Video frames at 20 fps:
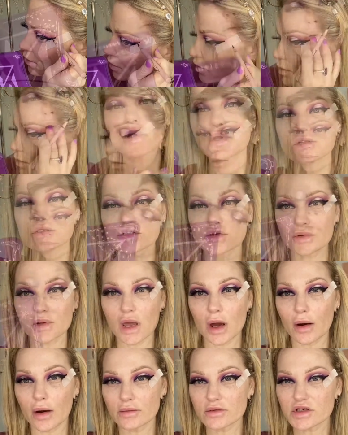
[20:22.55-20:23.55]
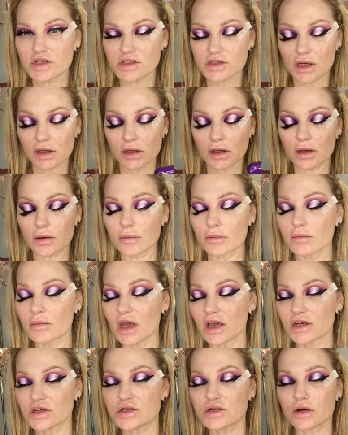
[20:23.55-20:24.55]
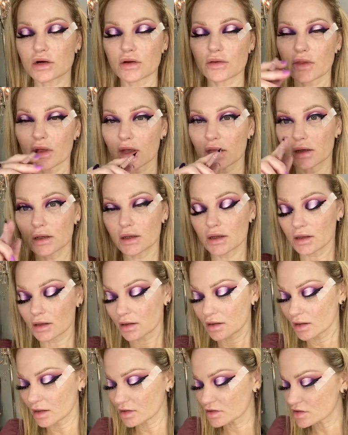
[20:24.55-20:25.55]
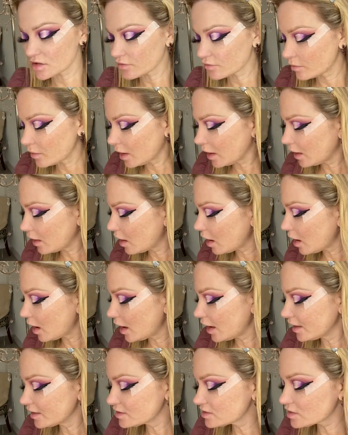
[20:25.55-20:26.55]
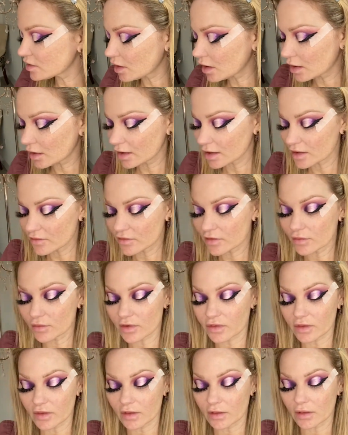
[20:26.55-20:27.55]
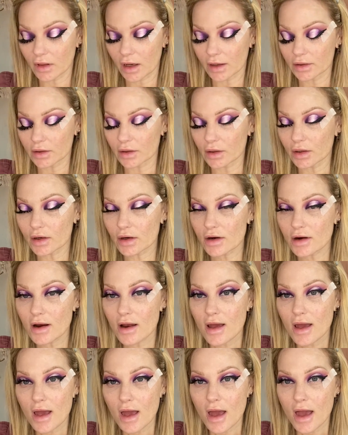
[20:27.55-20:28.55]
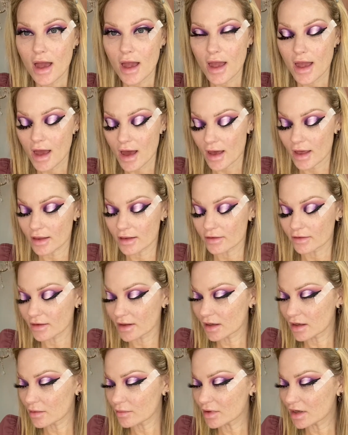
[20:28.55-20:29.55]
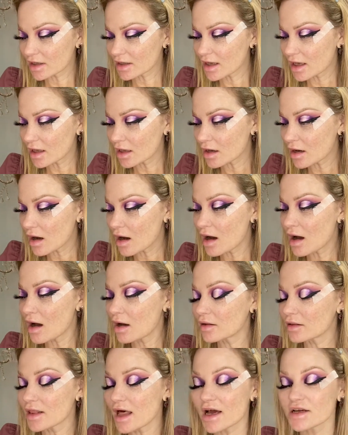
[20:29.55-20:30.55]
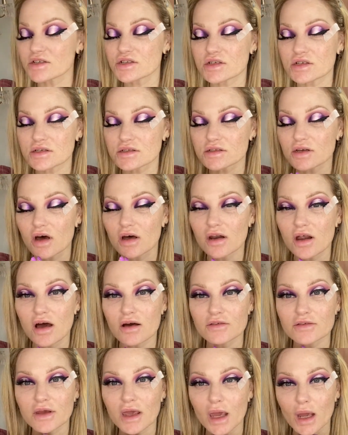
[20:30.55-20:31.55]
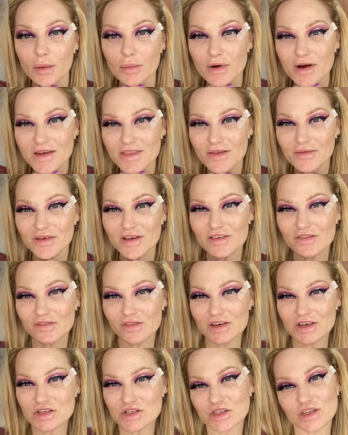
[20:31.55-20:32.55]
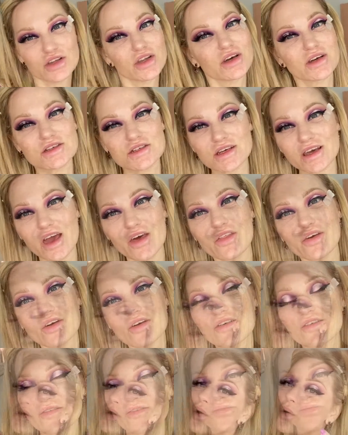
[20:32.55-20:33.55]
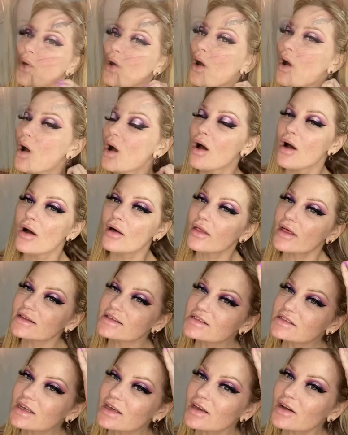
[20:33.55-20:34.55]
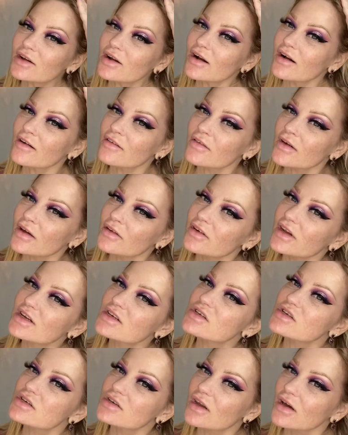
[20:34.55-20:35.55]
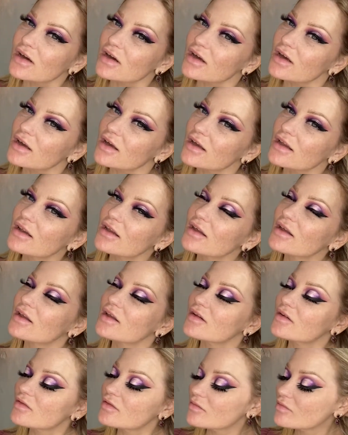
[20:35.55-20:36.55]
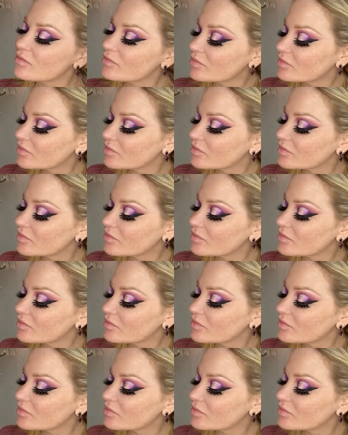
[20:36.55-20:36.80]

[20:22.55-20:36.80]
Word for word: Great, so now I'm just gonna make sure that each of my eyes are even with the liner, and then I'm gonna get uh, lashes on off camera, and then we can finish the look together. So let's get our foundation on and